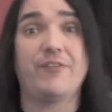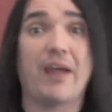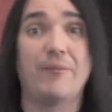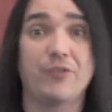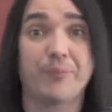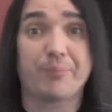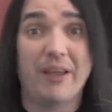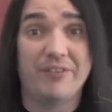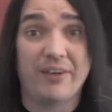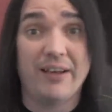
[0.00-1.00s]
If I was the
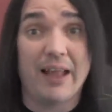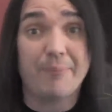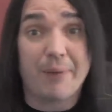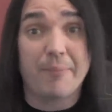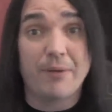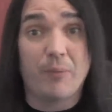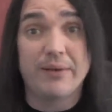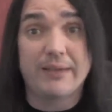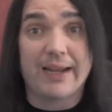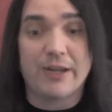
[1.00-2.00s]
president, I probably
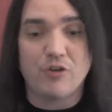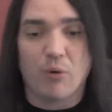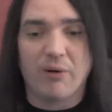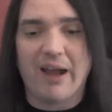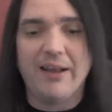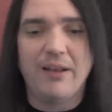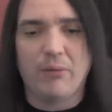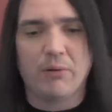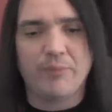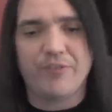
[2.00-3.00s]
would kick a door. I didn't
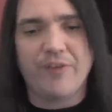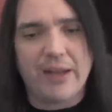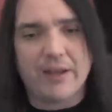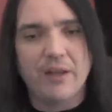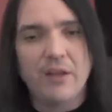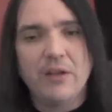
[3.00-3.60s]
know it was fake.